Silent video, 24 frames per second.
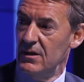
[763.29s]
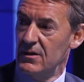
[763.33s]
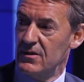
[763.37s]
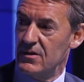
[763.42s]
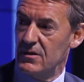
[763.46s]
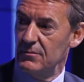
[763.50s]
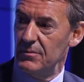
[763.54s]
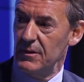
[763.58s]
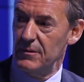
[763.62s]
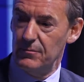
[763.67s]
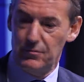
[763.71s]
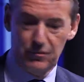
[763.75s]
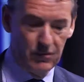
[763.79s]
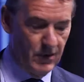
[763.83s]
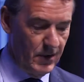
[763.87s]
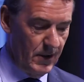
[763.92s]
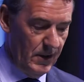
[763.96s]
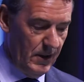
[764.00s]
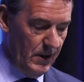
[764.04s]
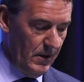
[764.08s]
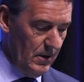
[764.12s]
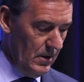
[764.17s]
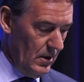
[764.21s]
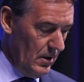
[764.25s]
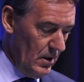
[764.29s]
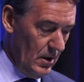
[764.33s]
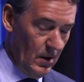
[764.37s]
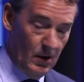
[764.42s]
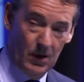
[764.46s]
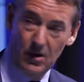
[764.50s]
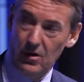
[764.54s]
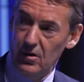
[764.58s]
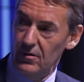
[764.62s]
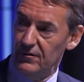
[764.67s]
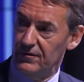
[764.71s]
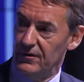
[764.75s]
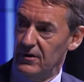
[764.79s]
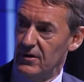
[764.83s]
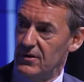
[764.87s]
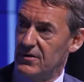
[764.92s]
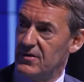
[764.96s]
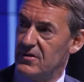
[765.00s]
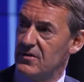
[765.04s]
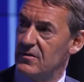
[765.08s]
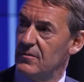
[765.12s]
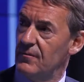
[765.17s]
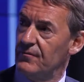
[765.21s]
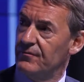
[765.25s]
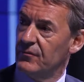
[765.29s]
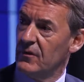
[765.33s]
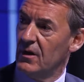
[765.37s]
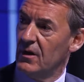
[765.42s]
to be pretty obvious.